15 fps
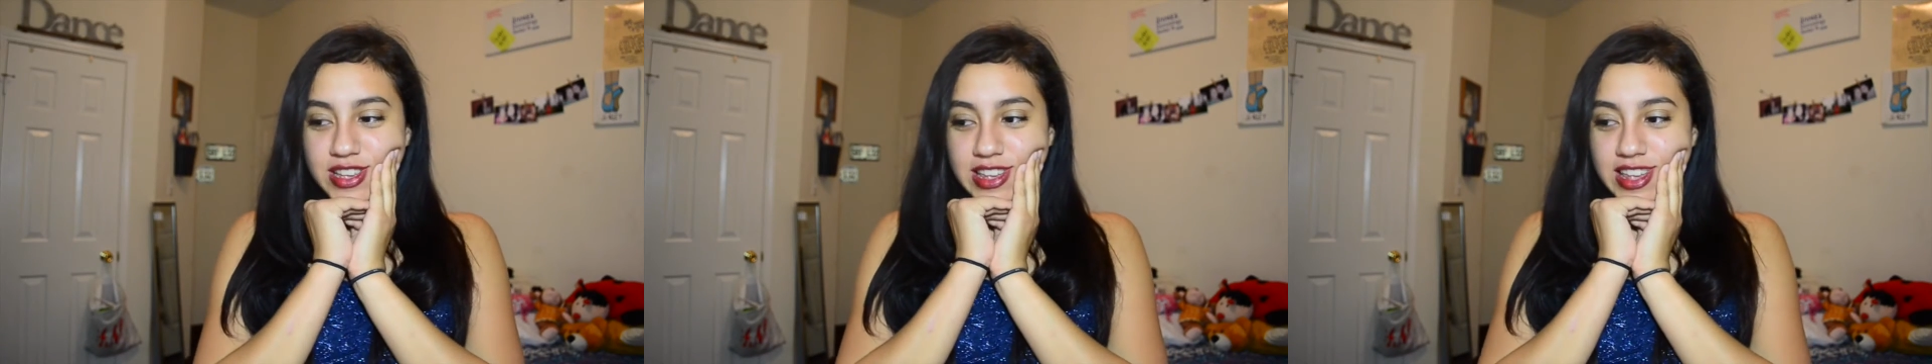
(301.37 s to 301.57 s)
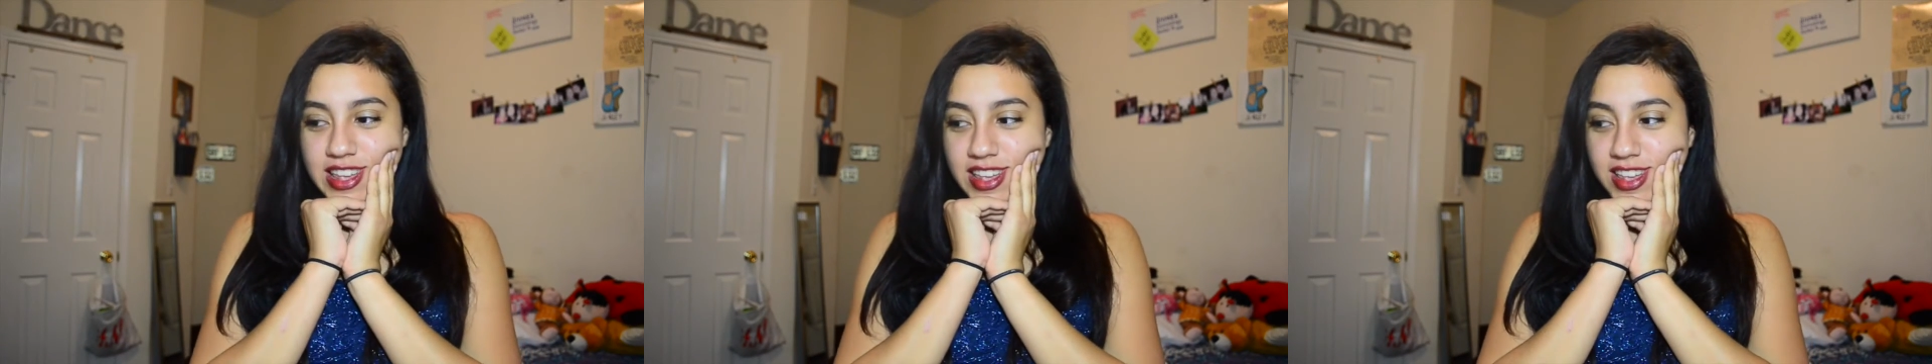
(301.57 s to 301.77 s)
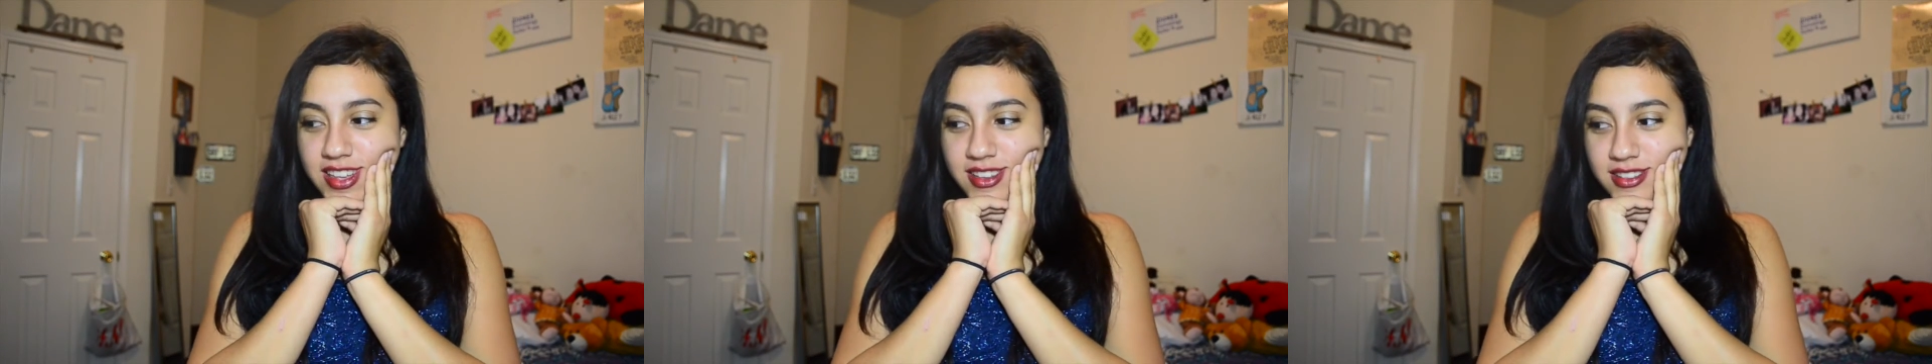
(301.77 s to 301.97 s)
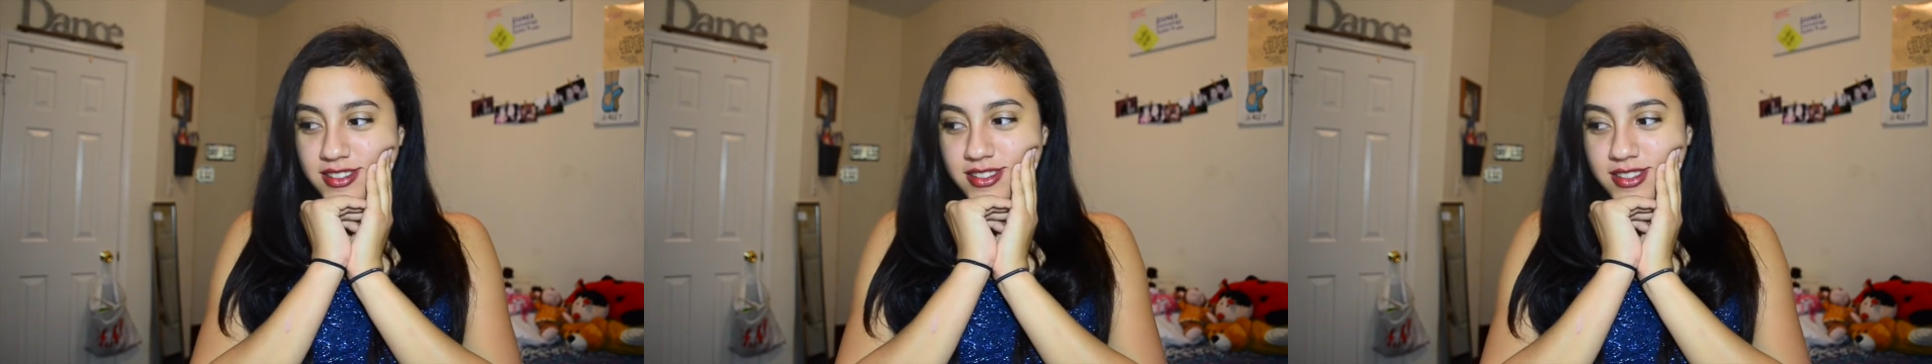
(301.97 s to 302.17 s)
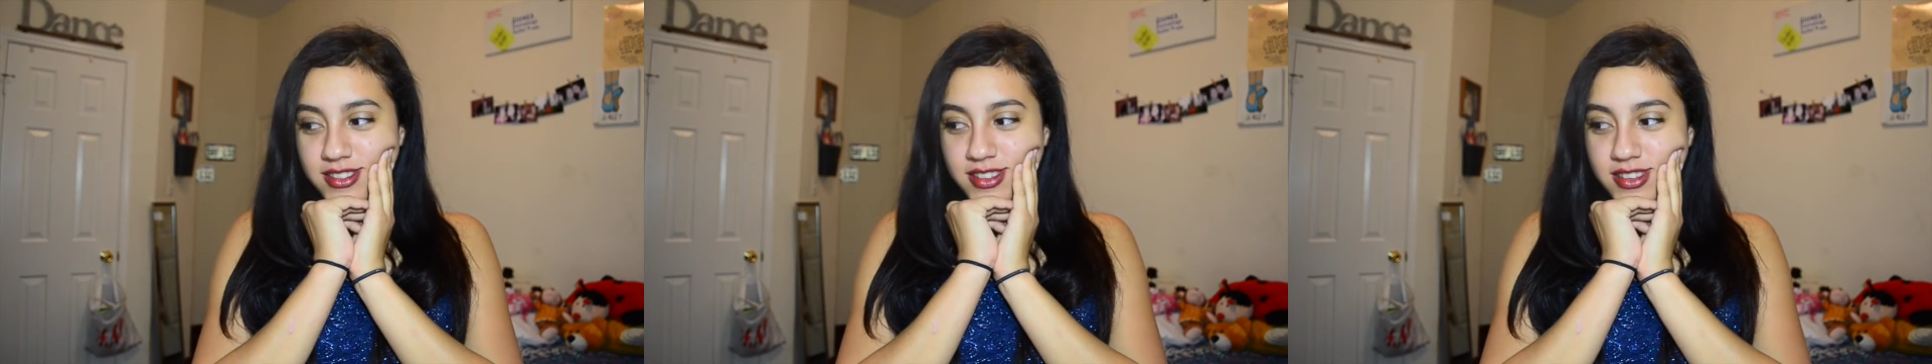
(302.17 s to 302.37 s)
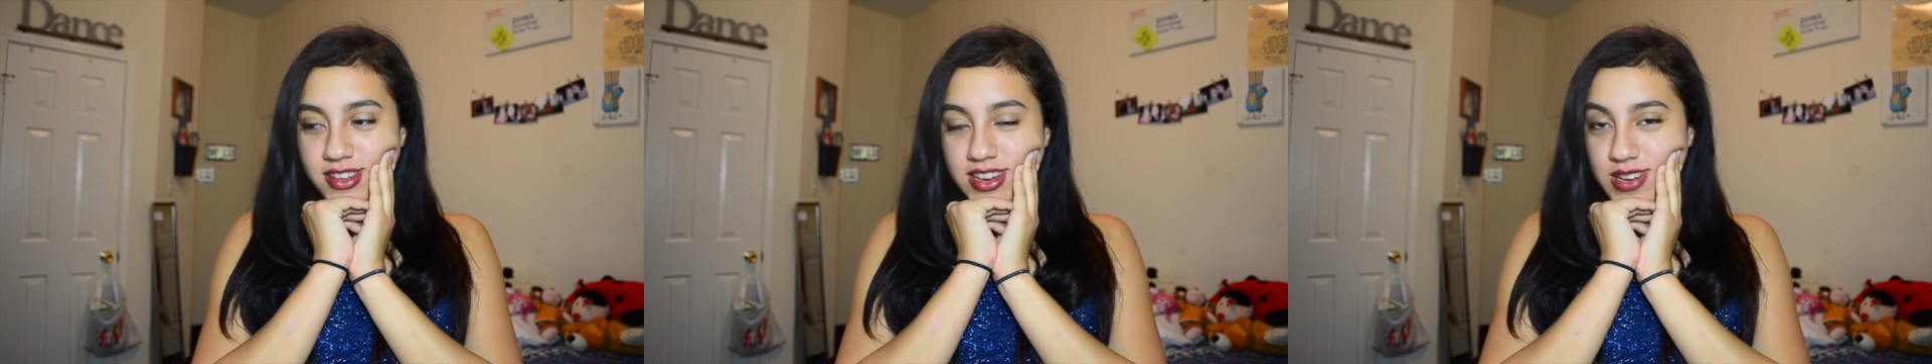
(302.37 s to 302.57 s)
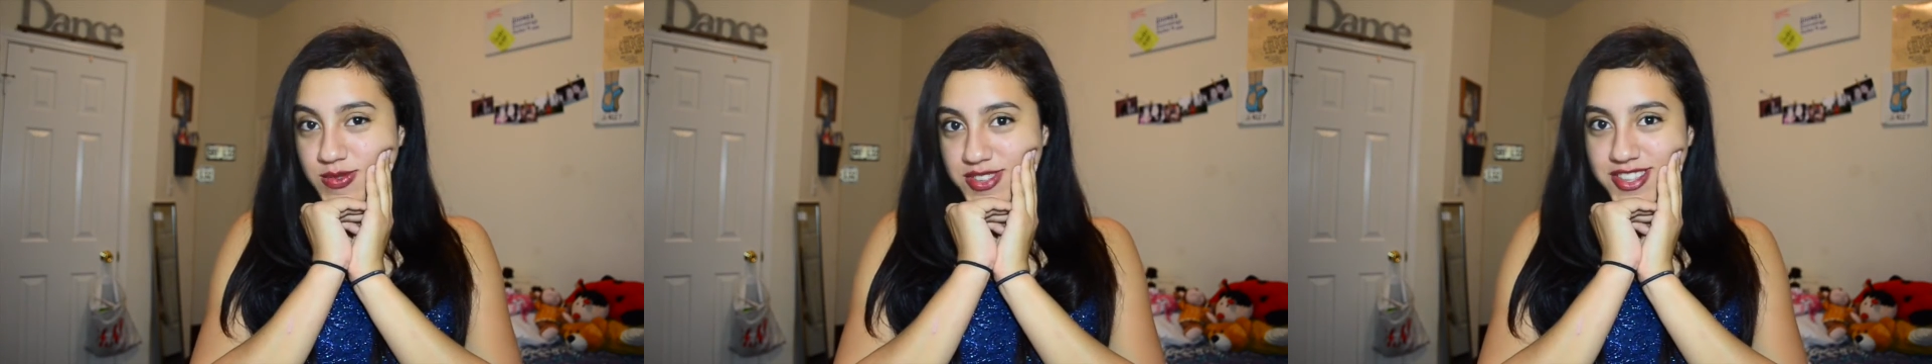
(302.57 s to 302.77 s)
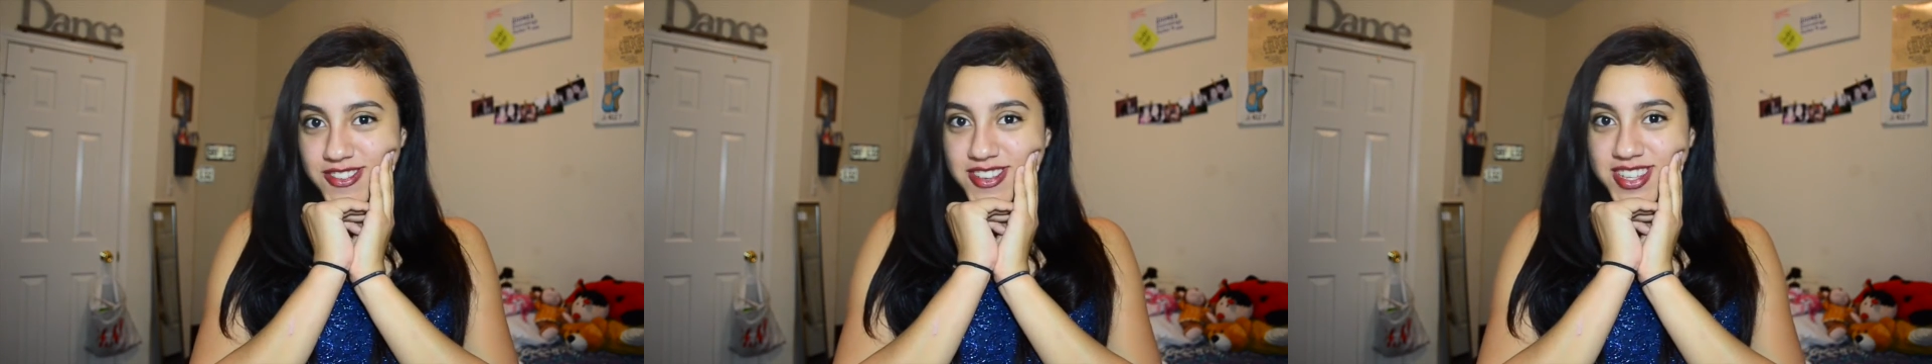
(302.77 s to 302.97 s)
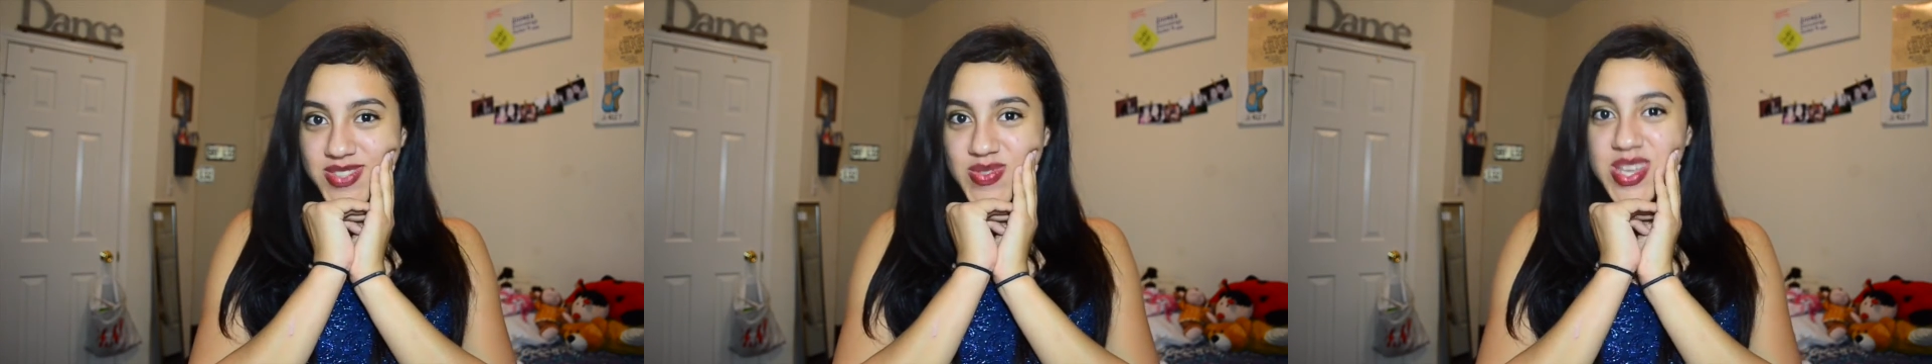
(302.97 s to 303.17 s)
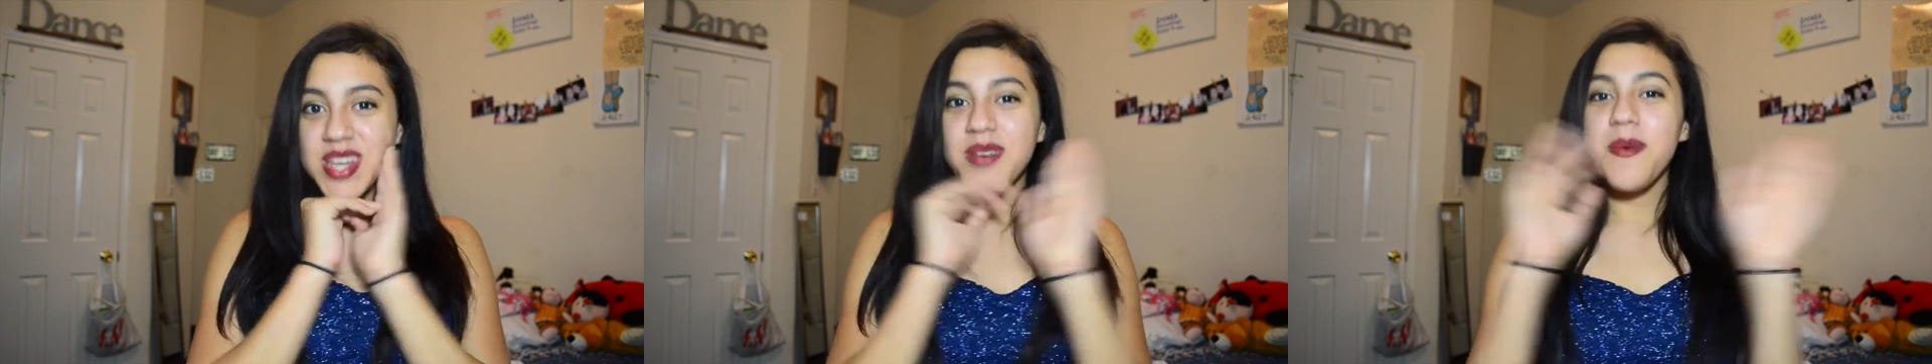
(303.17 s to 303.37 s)
And I will see you next
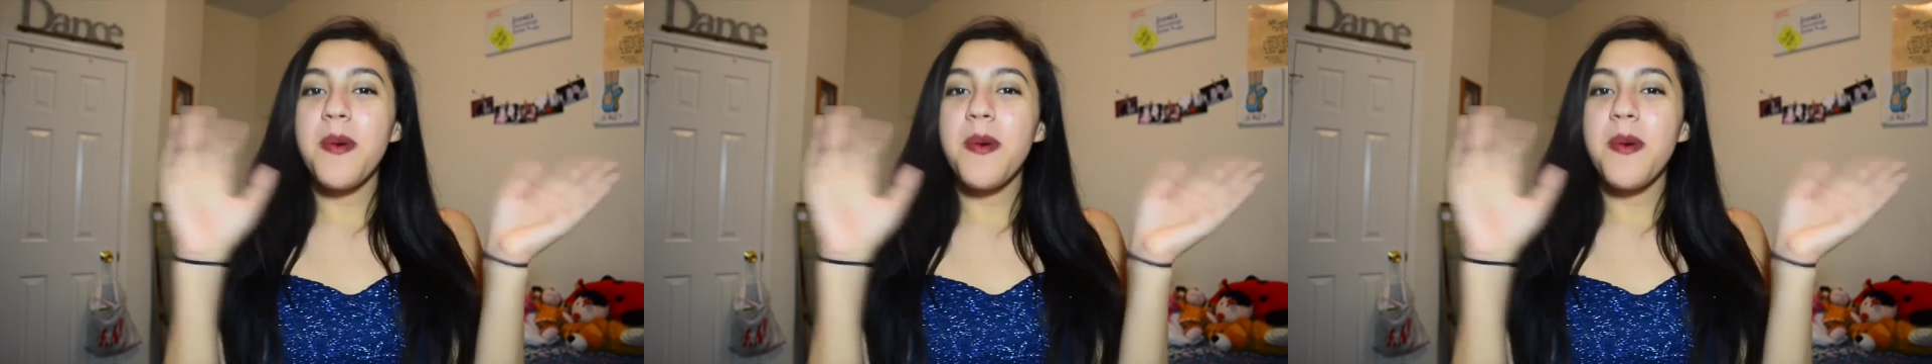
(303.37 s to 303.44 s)
week.